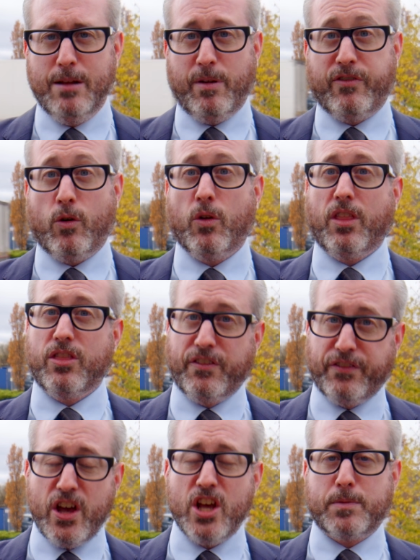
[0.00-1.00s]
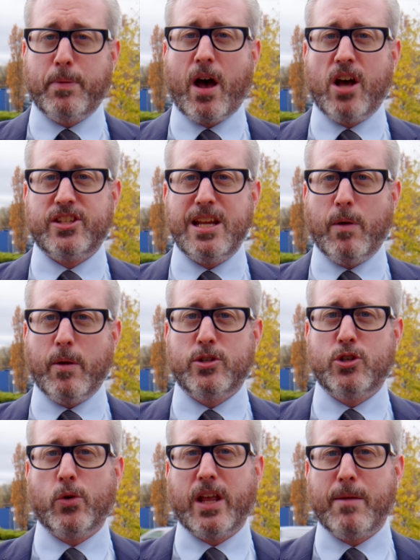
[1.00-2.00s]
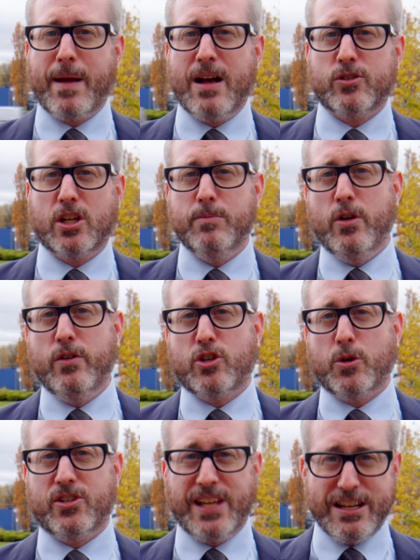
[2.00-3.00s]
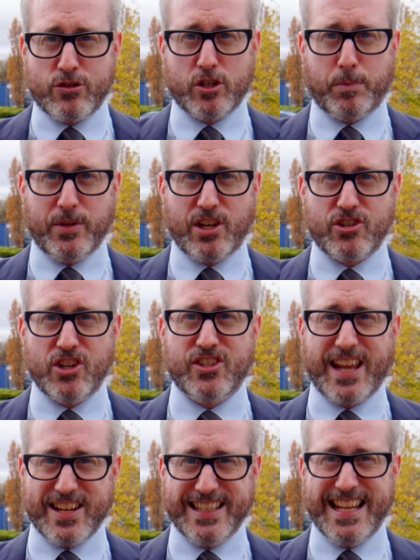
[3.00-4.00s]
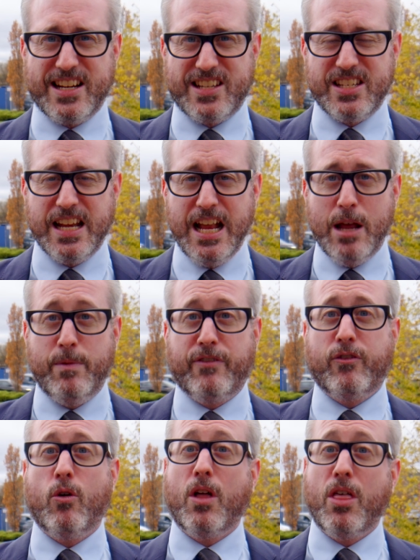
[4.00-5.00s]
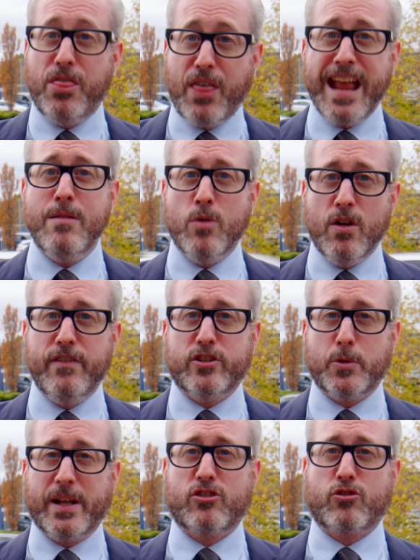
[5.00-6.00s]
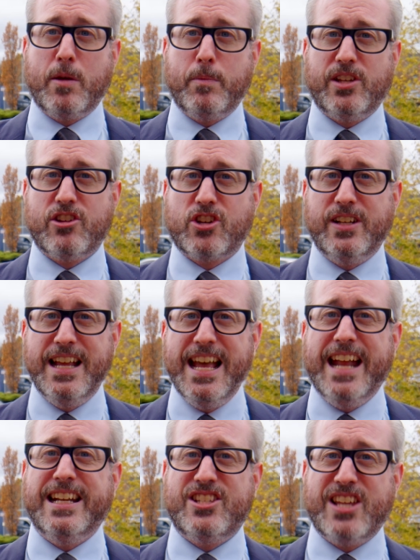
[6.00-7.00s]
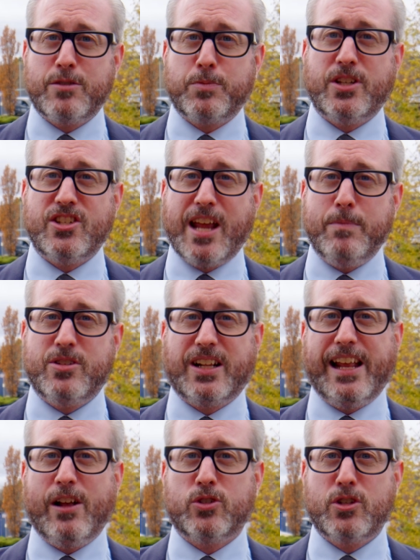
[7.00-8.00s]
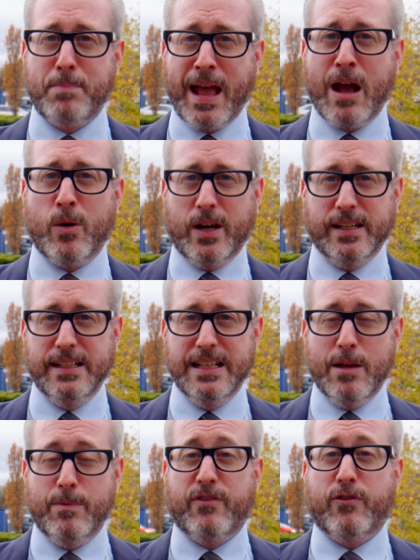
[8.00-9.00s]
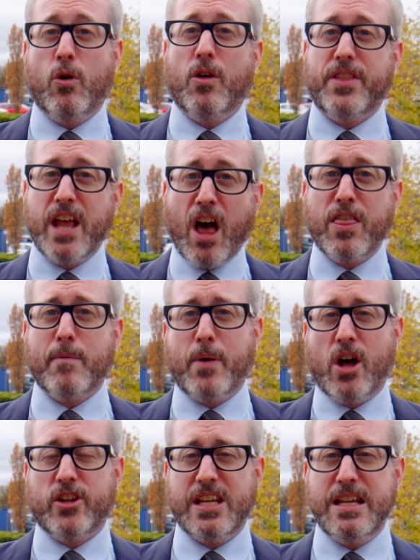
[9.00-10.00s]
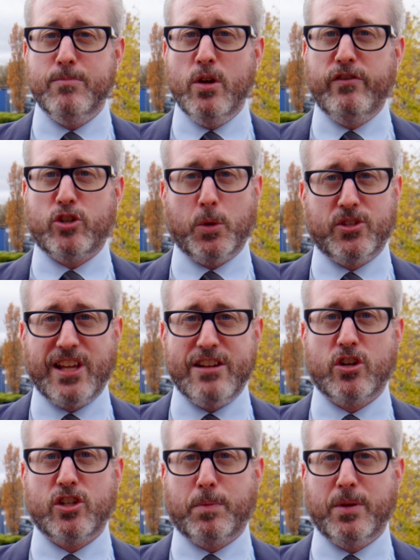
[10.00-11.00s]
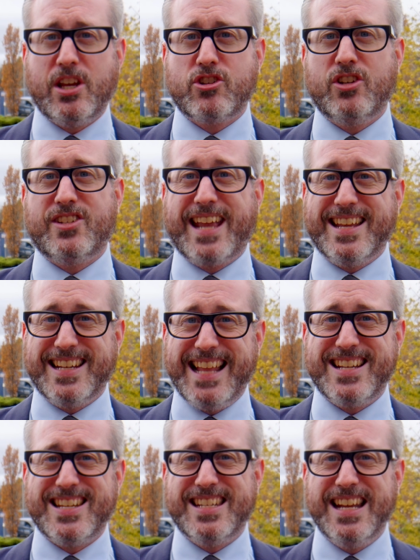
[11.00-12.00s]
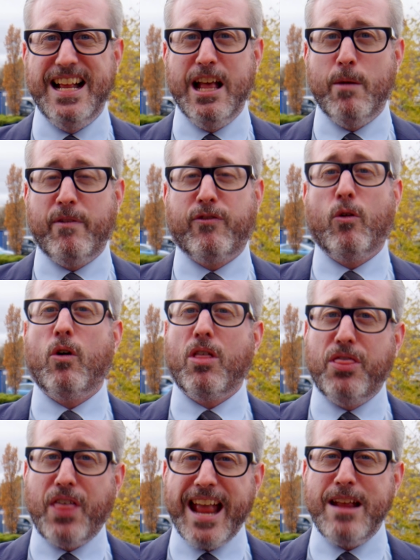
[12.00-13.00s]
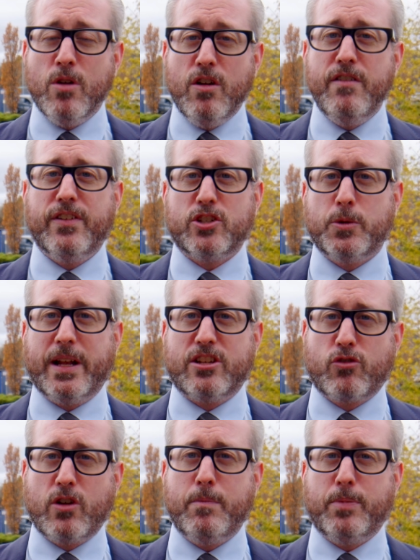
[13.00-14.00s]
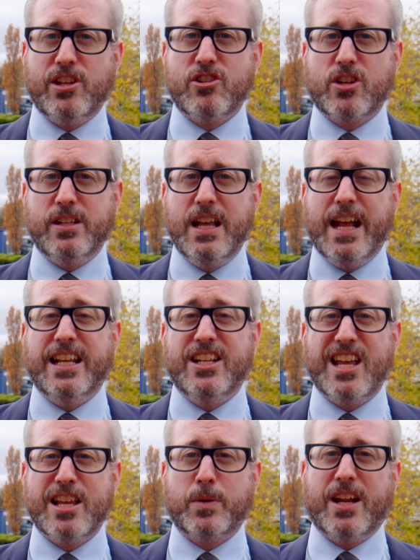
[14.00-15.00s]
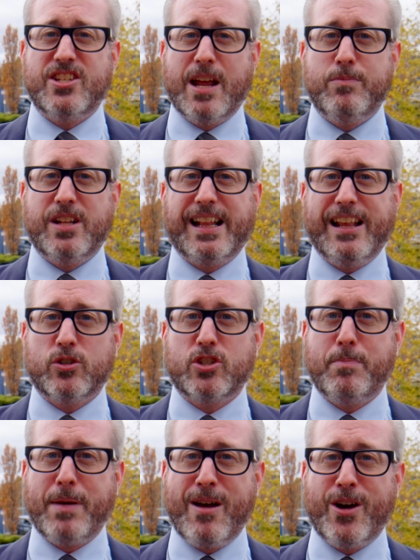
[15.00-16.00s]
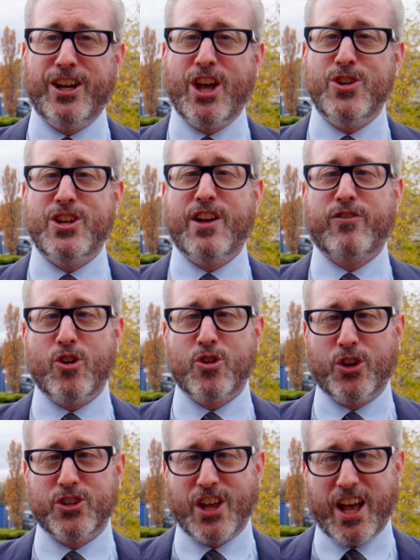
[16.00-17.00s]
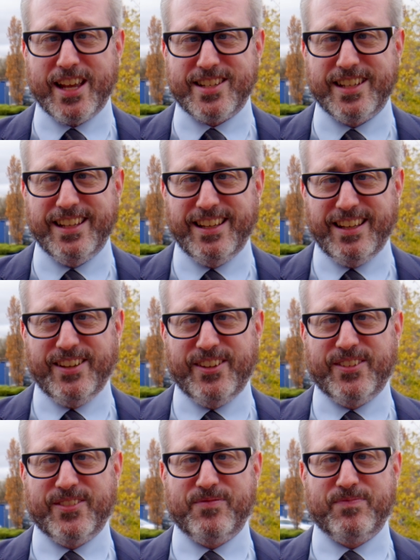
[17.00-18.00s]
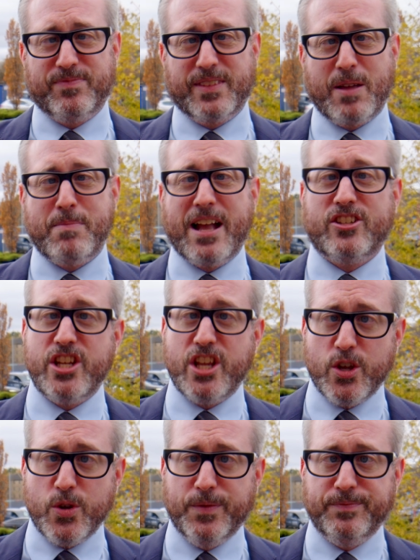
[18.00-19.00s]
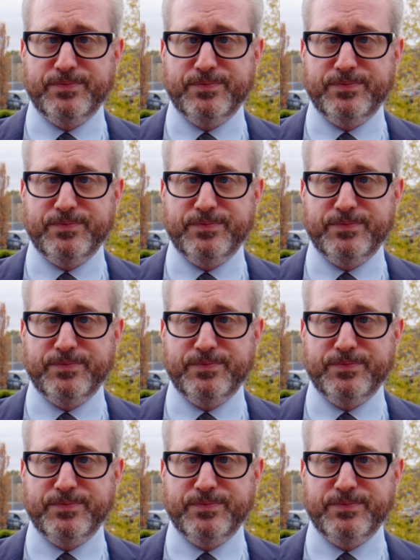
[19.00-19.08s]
before the first party we were talking about moves to a centrist position to get elected, before they move to an extreme position in a desperate attempt to cling on to power, before the other party moves to a centrist position to get elected, before they move to an extreme position in a desperate attempt to cling on to power. And oh dear, I've gone cross-eyed. Back to you.